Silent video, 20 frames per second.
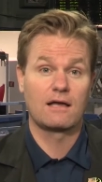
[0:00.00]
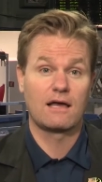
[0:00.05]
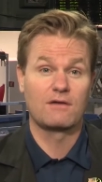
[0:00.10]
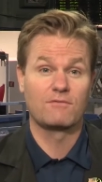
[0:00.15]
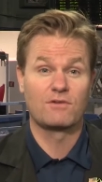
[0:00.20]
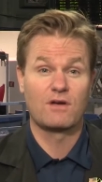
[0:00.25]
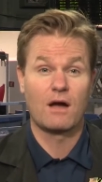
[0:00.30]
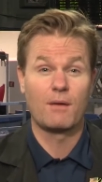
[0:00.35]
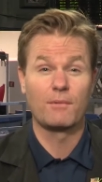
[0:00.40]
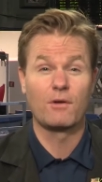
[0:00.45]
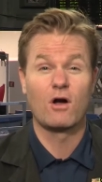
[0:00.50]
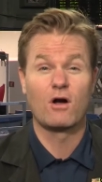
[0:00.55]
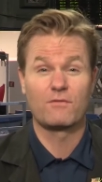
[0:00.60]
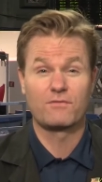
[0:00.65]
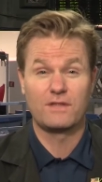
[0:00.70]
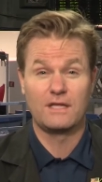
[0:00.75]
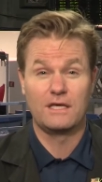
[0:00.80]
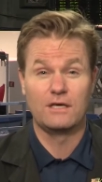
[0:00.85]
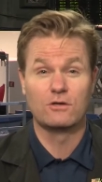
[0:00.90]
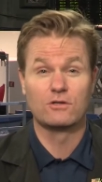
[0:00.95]
kind of coming
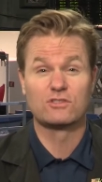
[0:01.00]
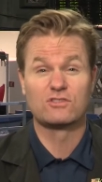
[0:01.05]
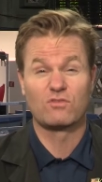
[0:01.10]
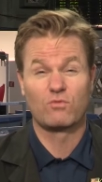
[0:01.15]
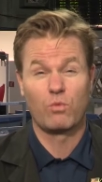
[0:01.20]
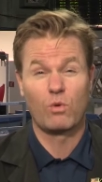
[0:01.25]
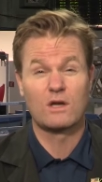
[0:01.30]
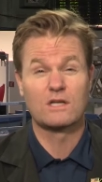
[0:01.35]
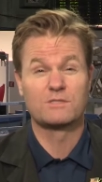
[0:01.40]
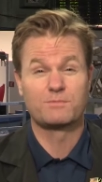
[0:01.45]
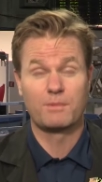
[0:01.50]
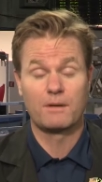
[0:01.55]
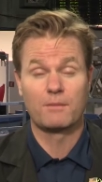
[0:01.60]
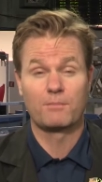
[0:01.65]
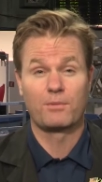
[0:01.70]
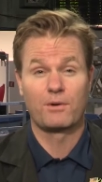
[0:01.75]
off the heels of what has been a